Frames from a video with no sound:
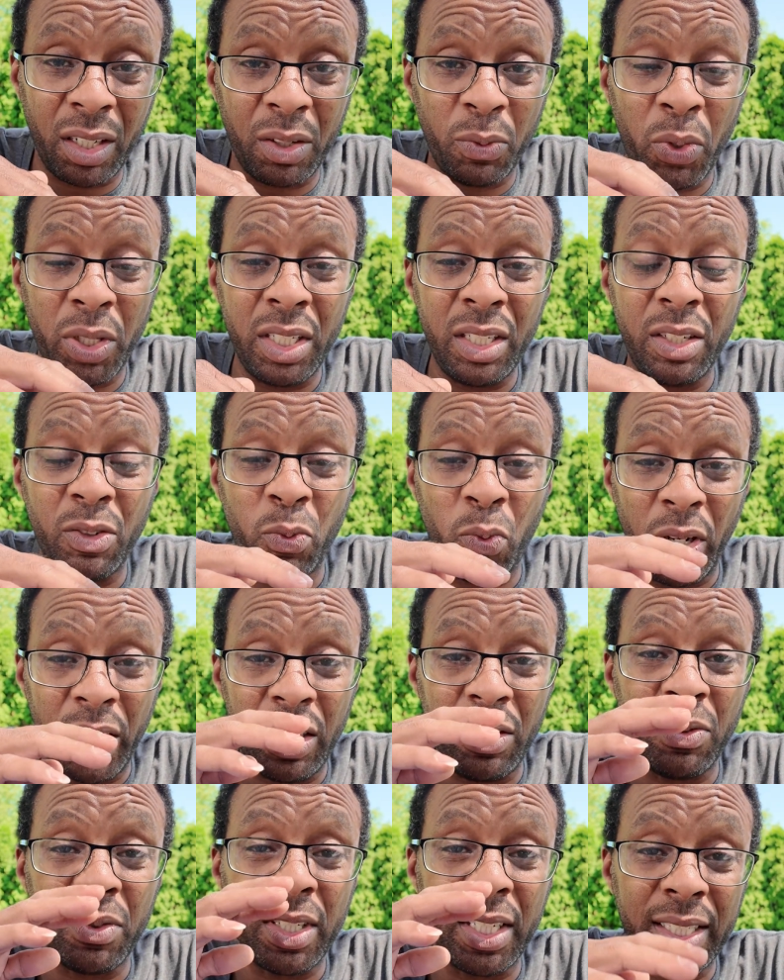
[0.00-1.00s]
when
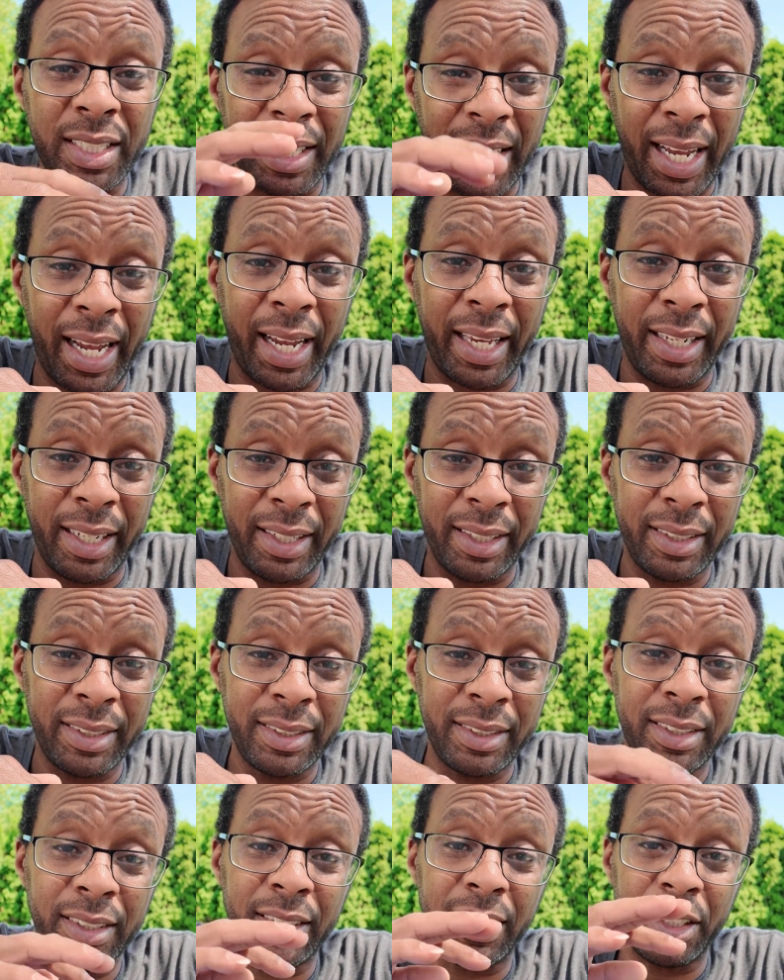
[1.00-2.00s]
you decide
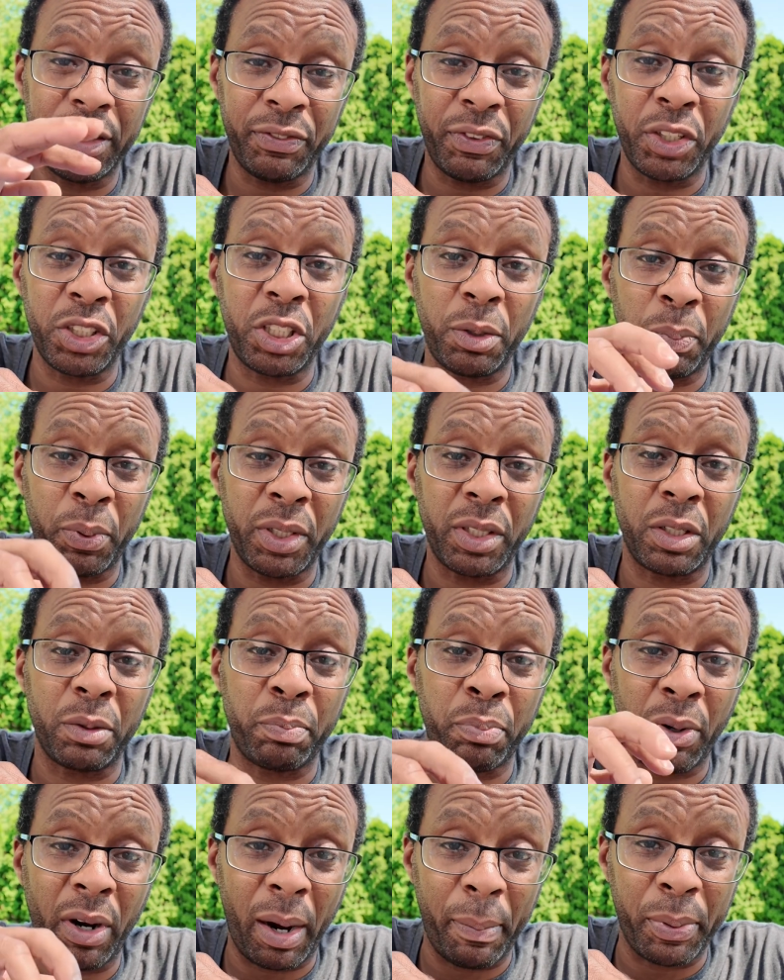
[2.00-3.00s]
to convert your printer
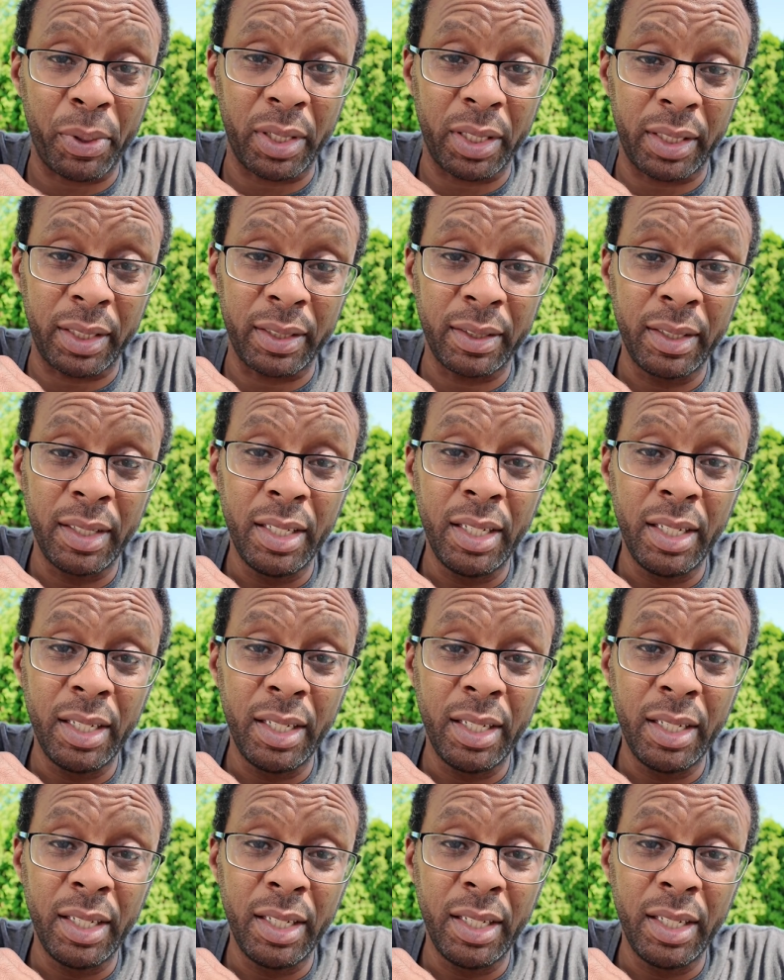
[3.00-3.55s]
properly,